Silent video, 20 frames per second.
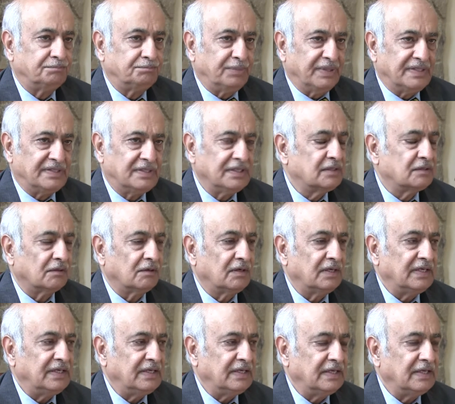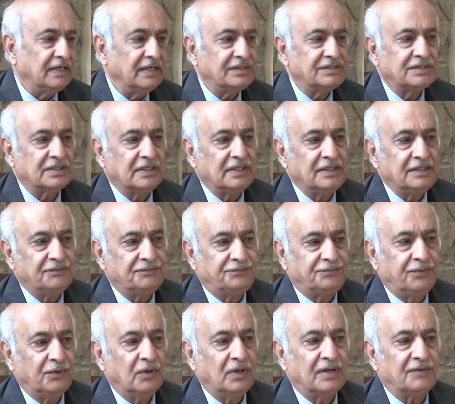particularly initially
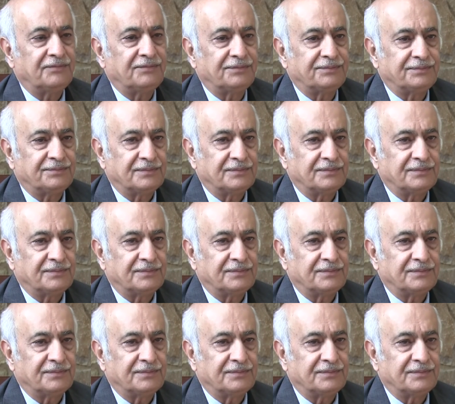full of